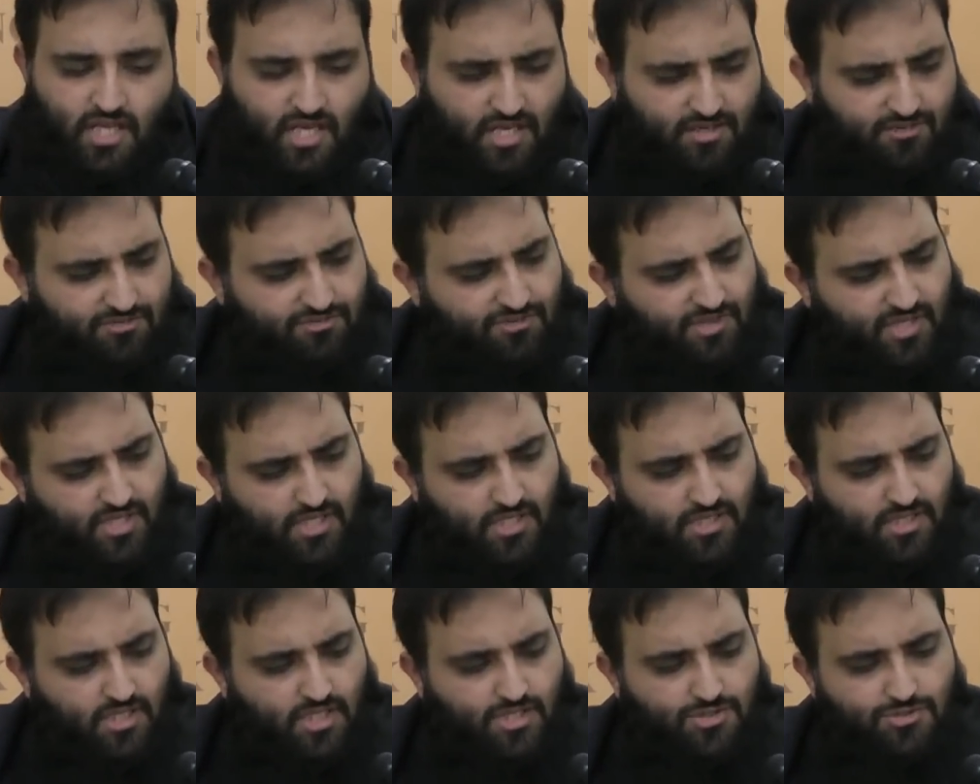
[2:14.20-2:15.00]
and fear
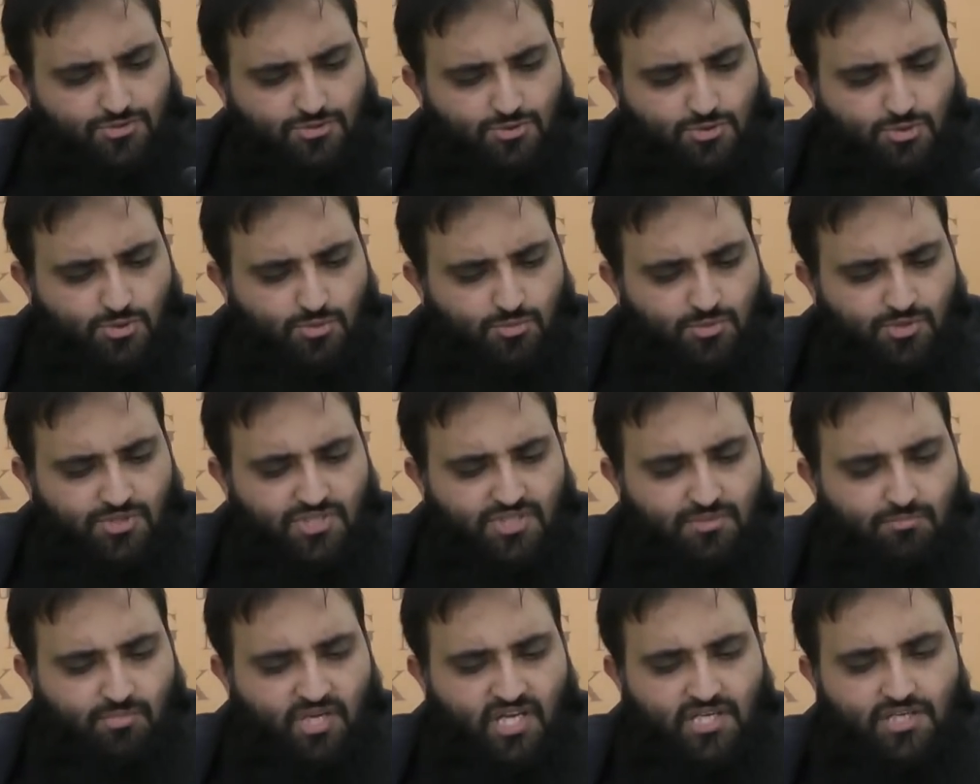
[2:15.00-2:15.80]
Allah through whom you
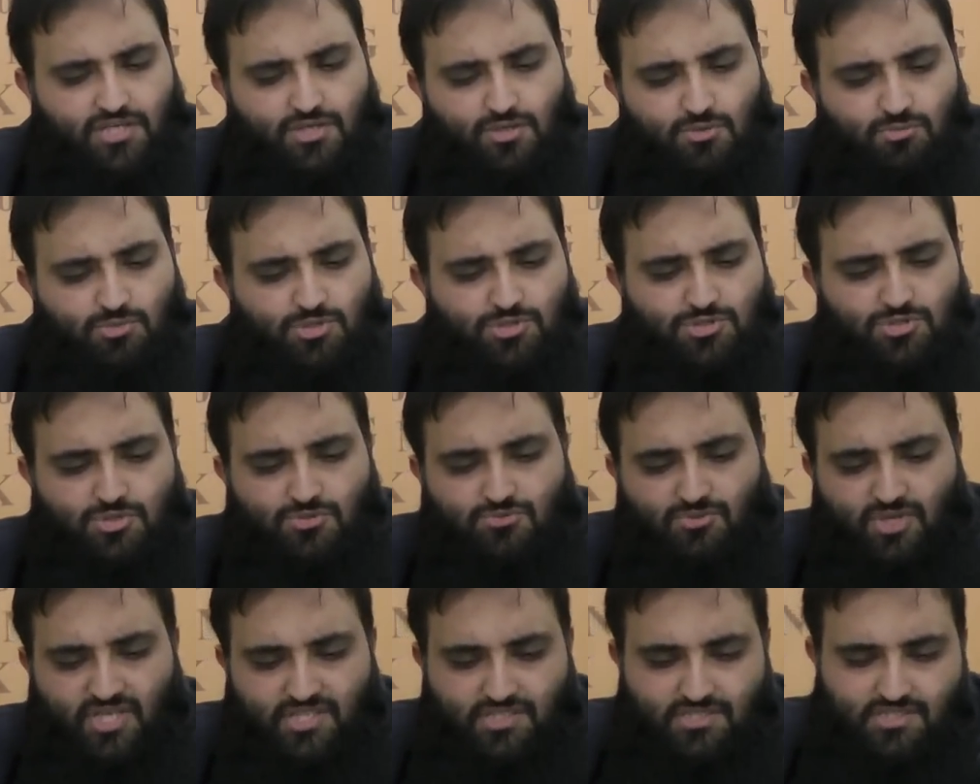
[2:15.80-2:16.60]
demand your
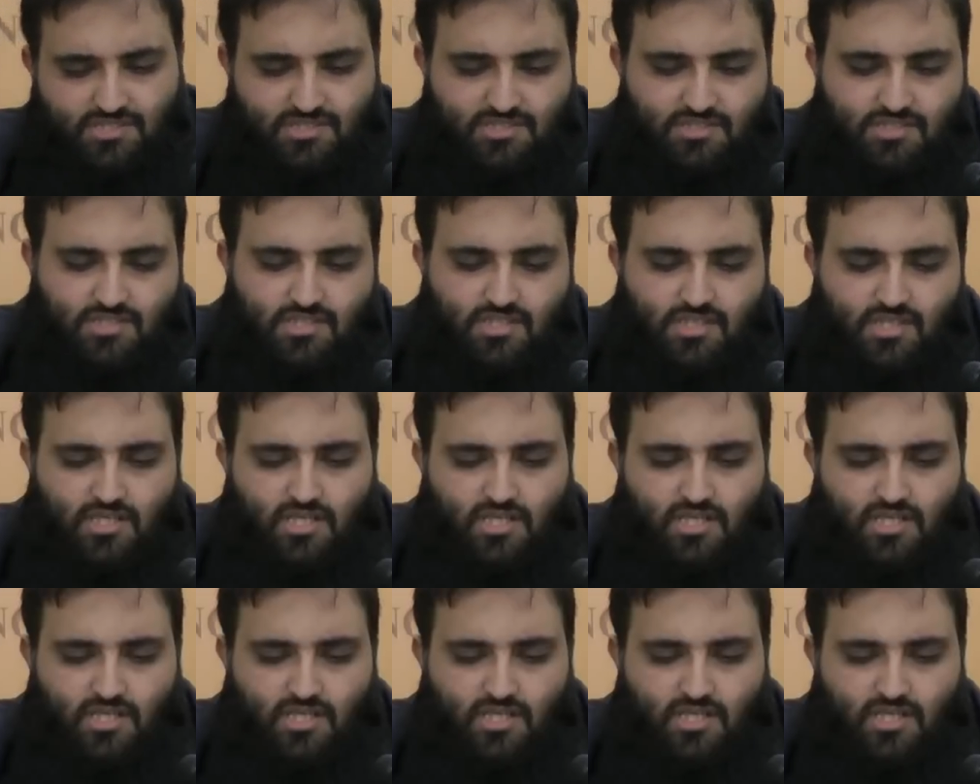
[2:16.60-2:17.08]
mutual rights.